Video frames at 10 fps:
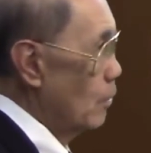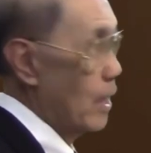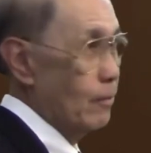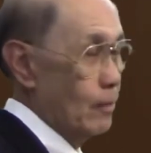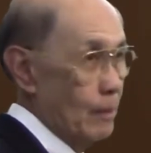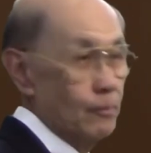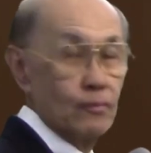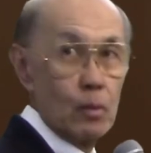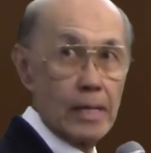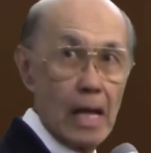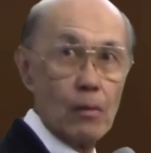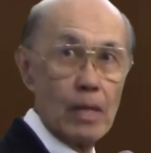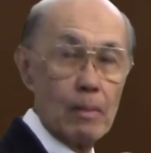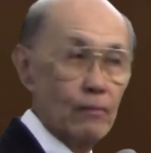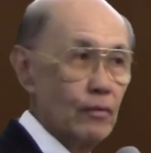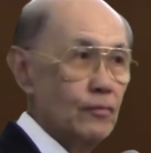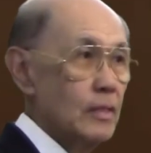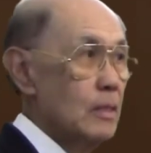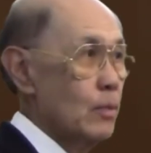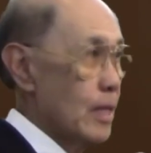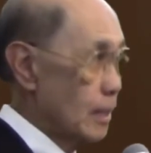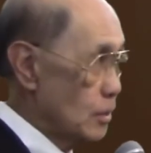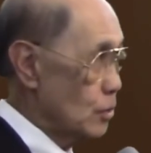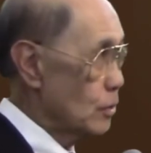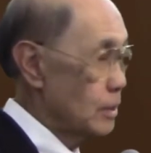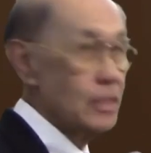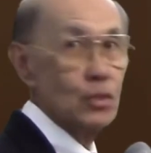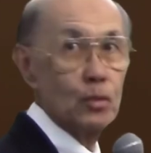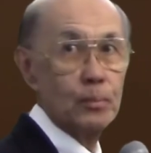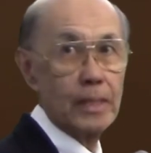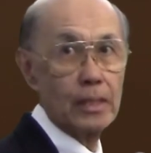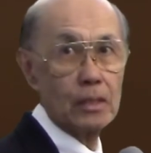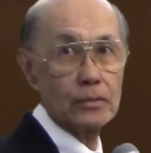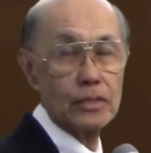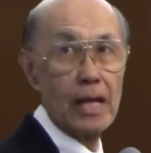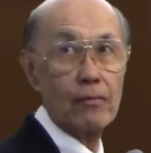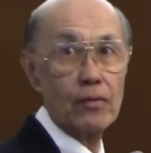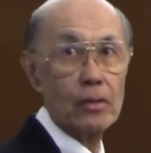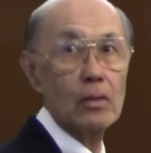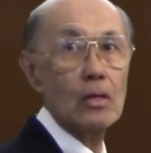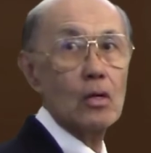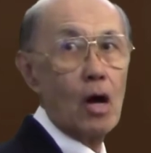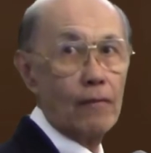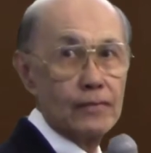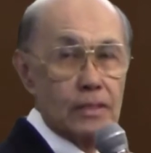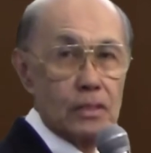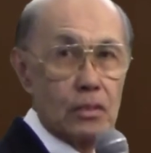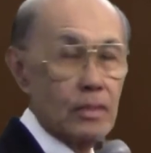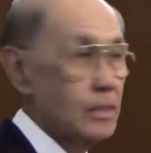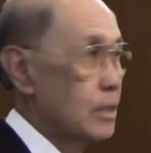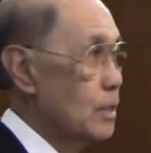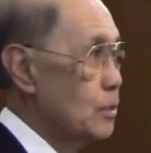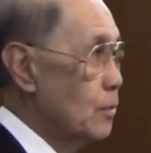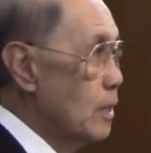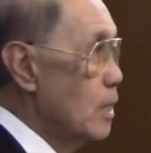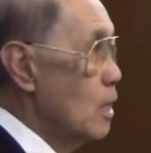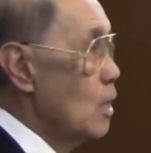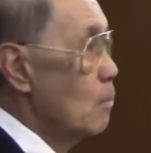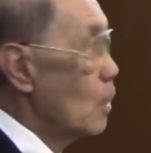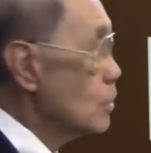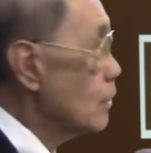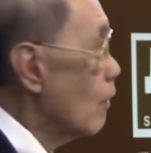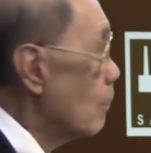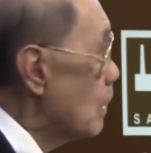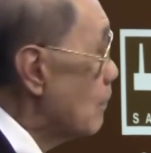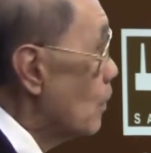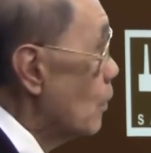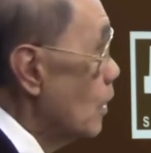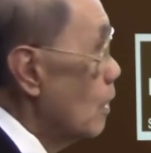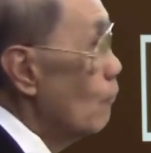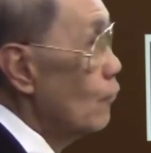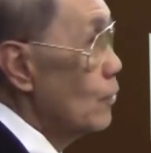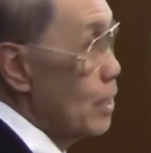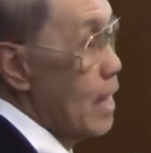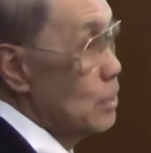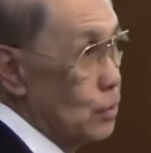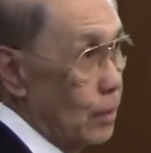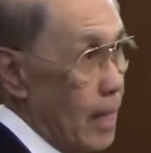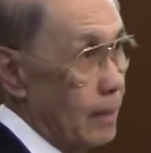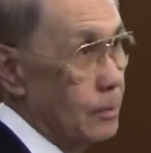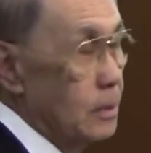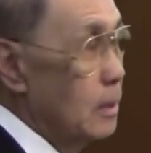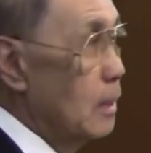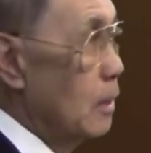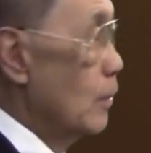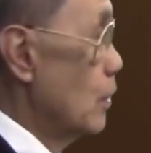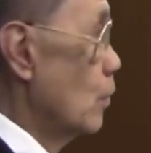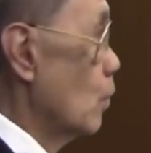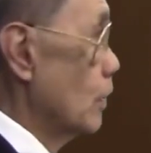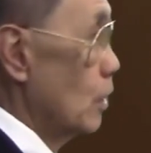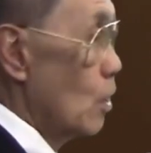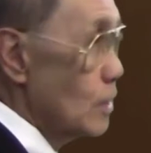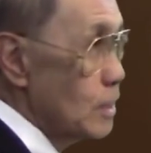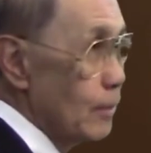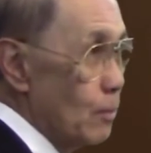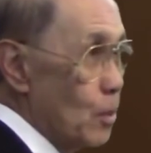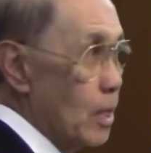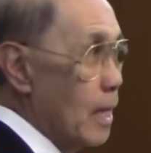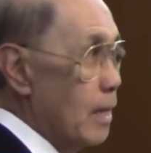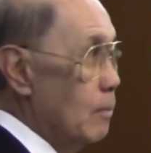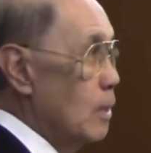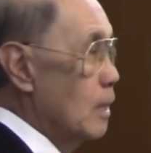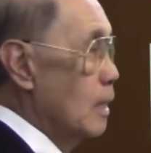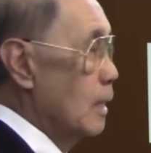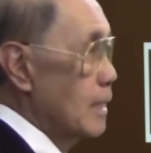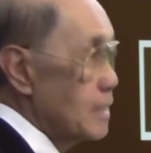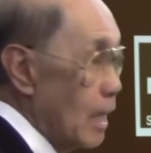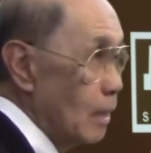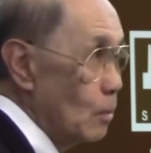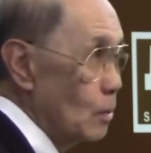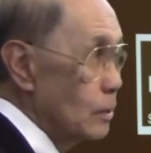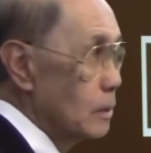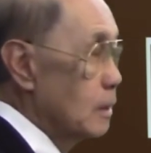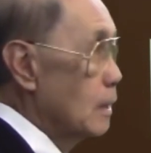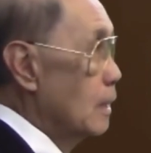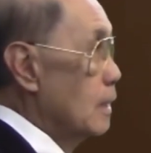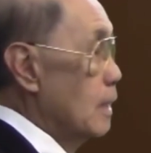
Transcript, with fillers: uh, we had about, right now we have about 15 what I consider senior technical staff here, offices across the country. Most of our people come from the national labs. We either worked at Lawrence Livermore Lab, Los Alamos,